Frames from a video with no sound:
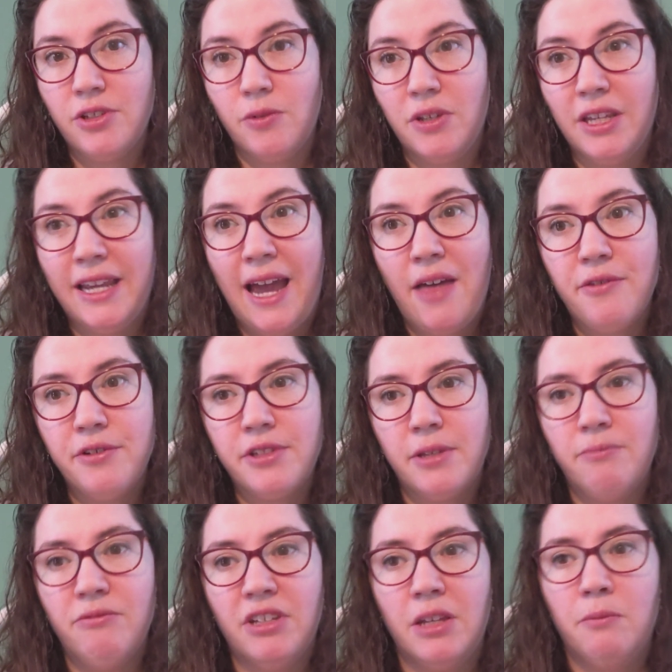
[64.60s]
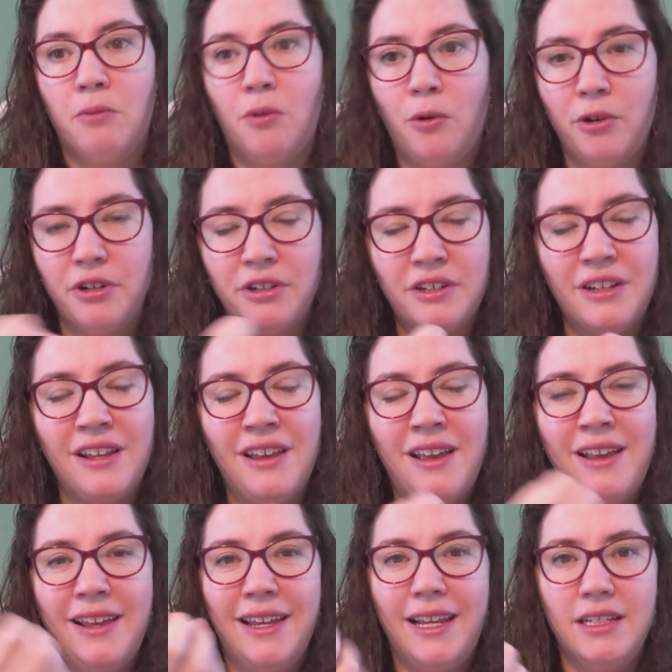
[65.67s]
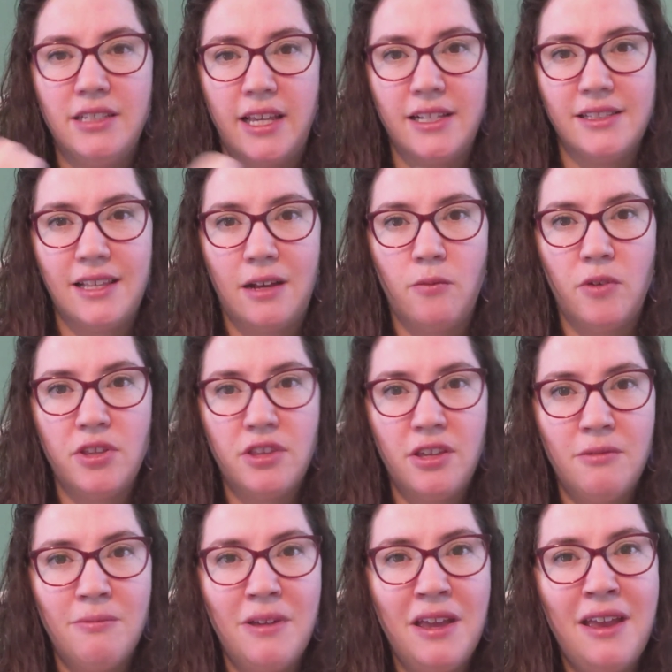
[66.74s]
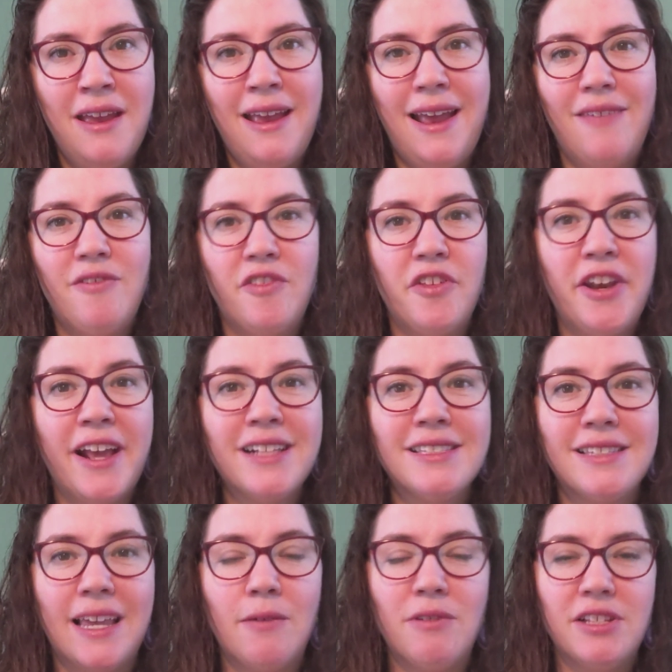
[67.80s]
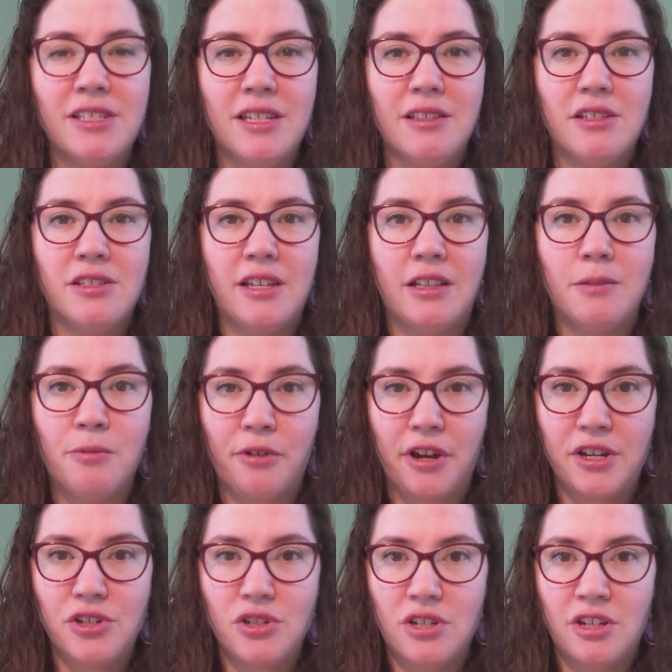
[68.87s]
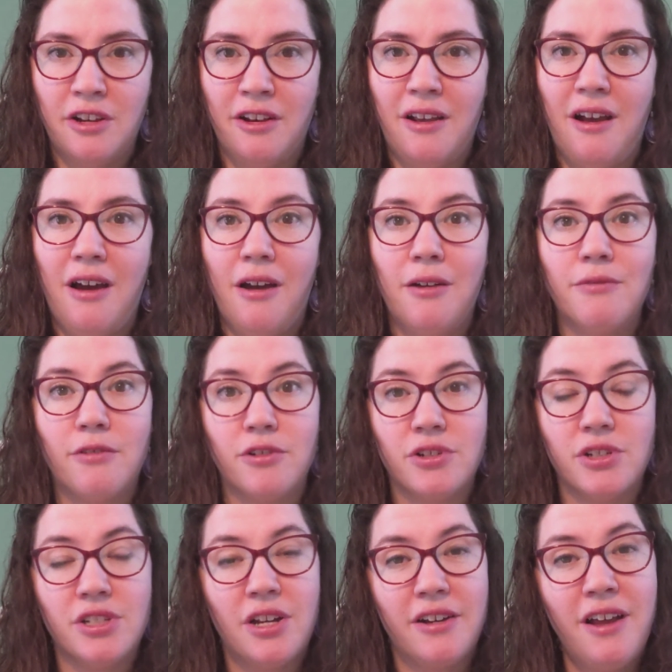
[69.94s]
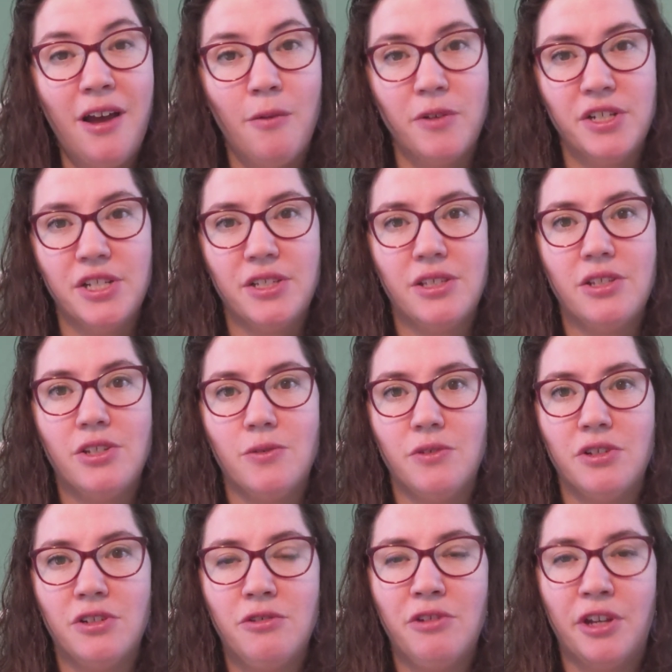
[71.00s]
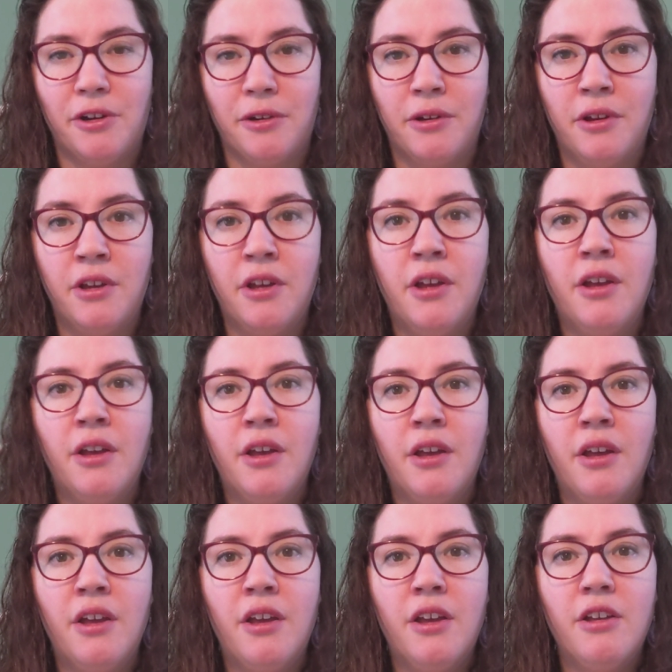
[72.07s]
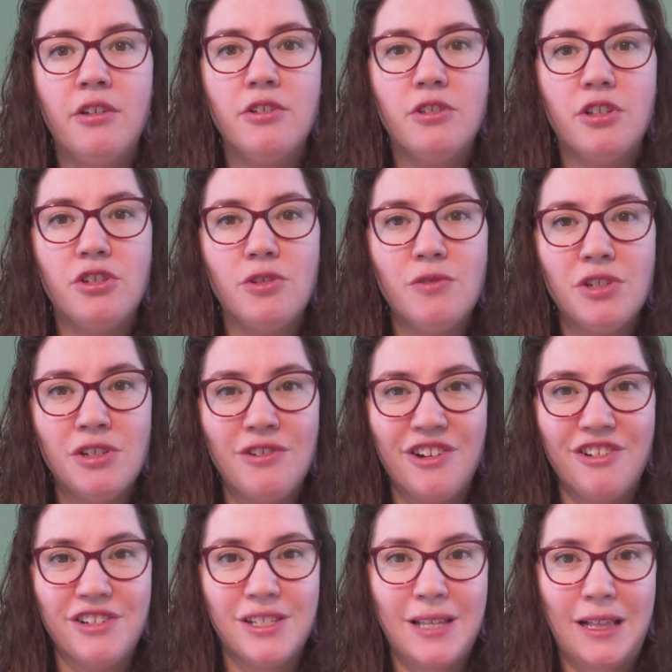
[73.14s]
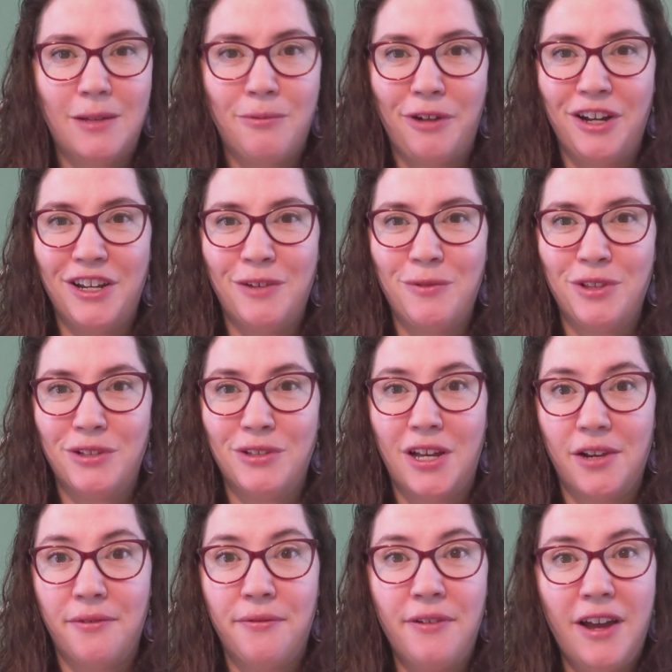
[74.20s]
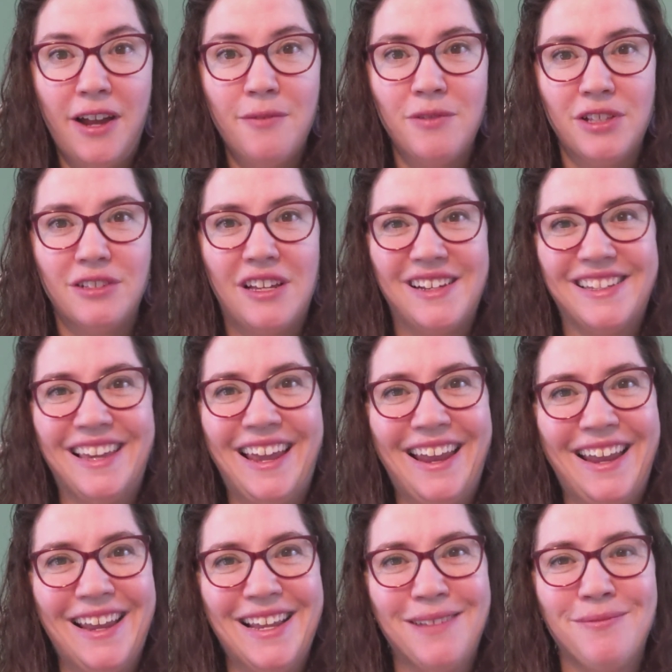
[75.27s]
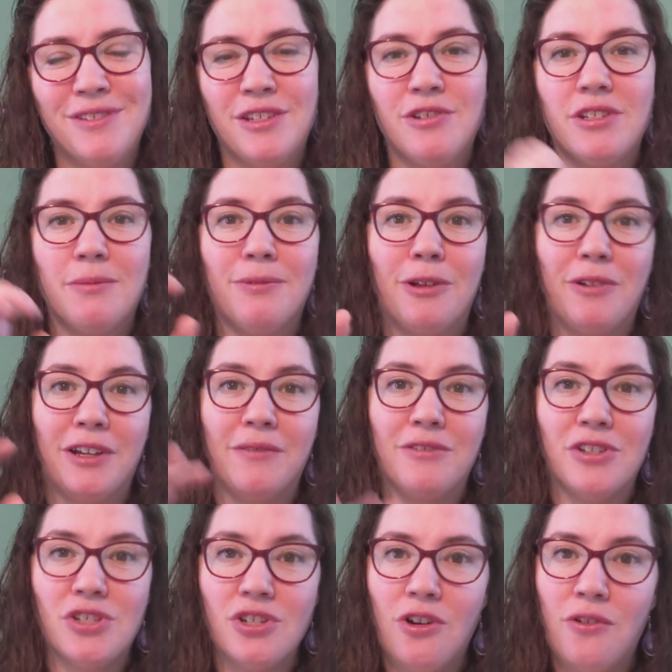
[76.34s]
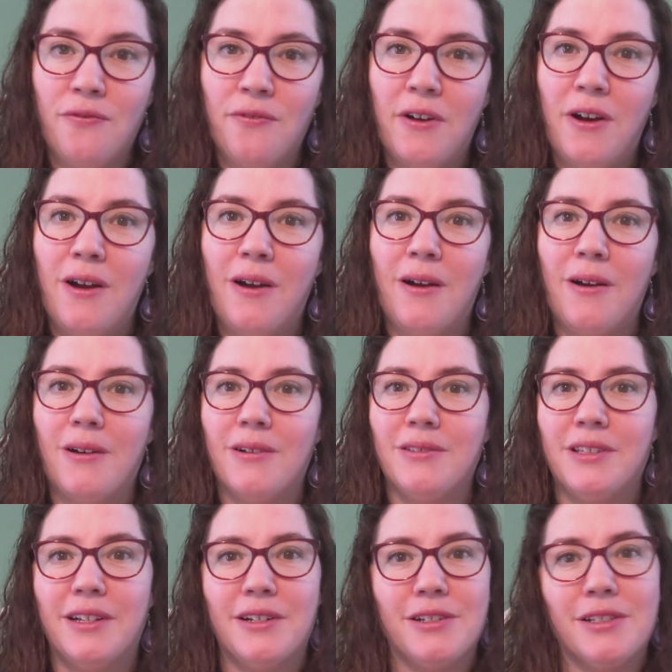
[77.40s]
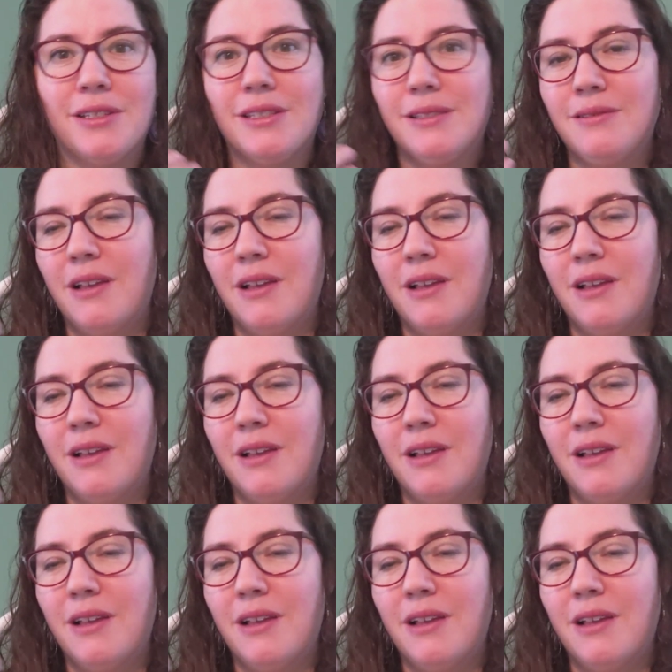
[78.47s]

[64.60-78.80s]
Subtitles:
So he gathers something important, he takes that with him, and then the next day we see the celebration of Rosh Hashanah, which is the Jewish New Year. The Jewish New Year is celebrated with a lot of fun, with a lot of games. There's the blowing of the shofar. There's